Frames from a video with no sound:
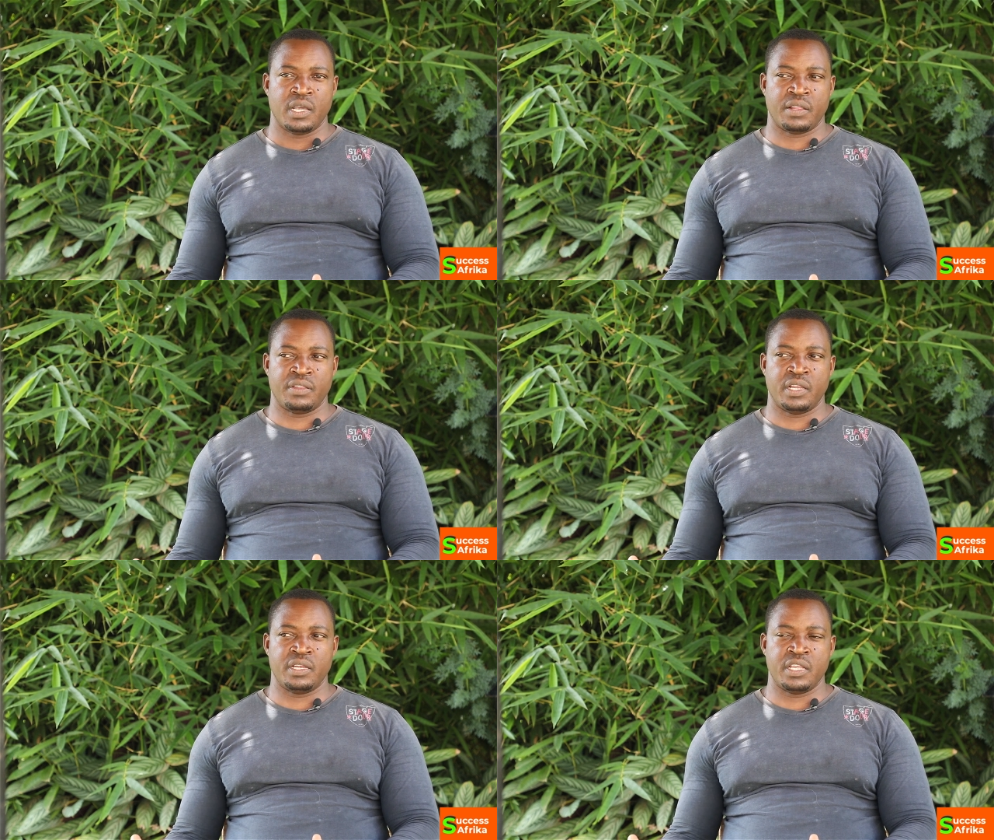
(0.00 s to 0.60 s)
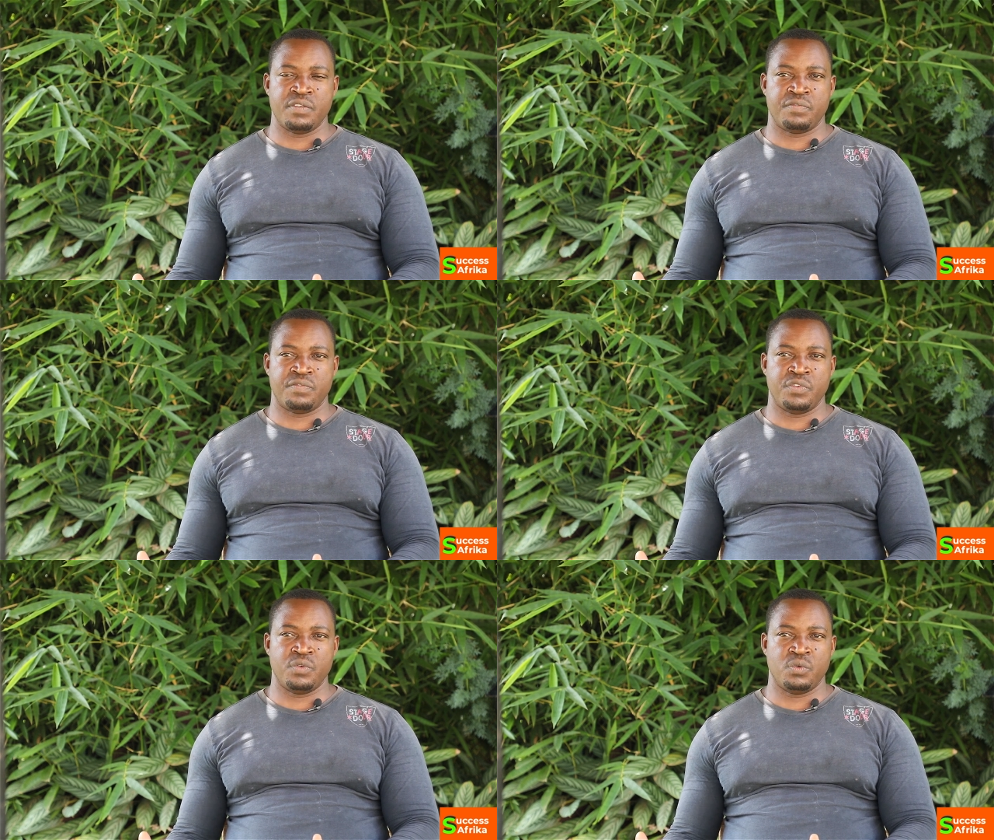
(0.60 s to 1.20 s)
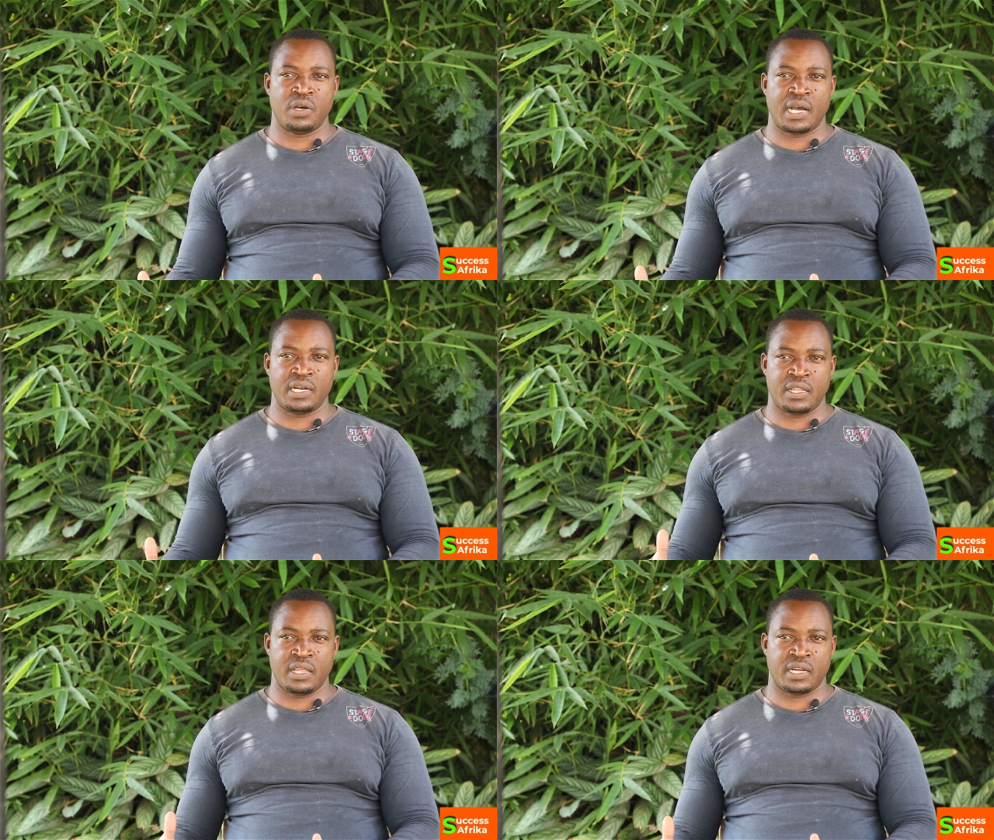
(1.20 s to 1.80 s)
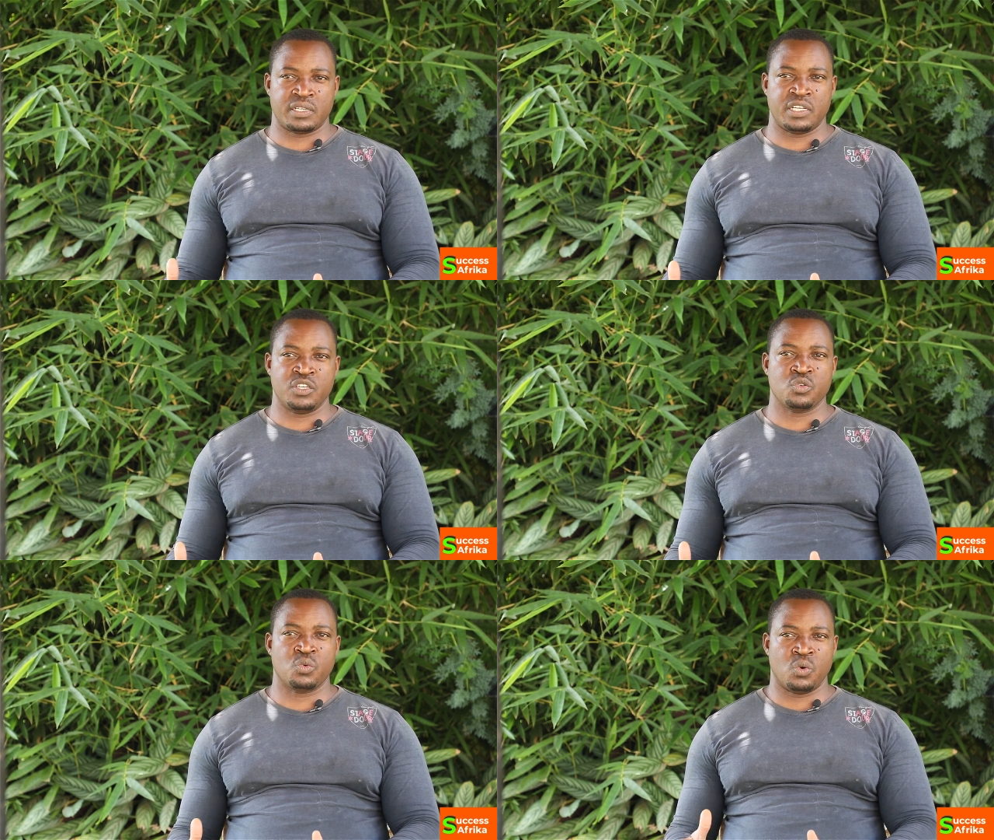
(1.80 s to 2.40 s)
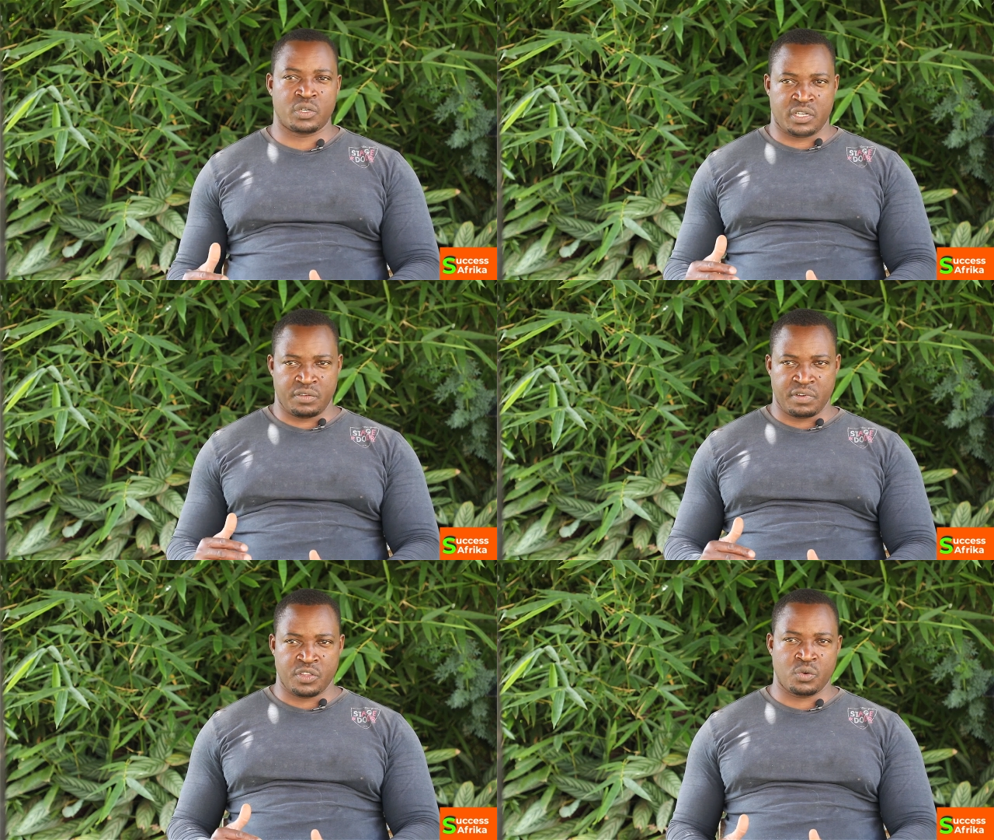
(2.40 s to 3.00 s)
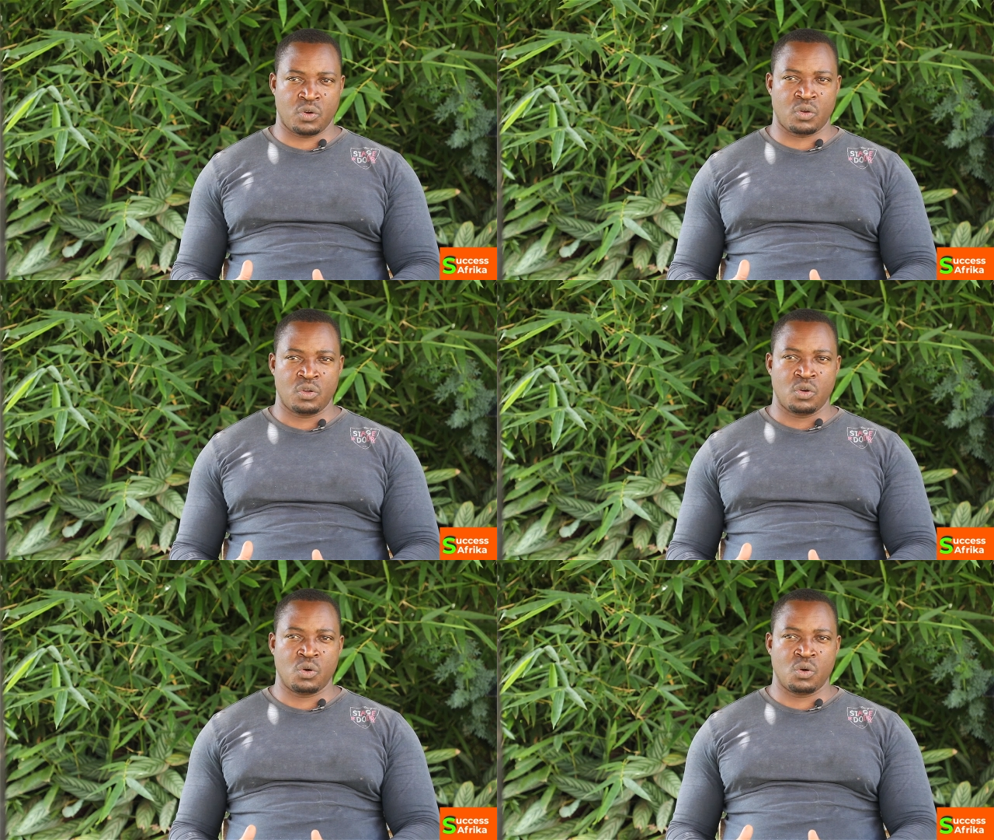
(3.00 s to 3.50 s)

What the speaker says: And then if you add that into whatever you know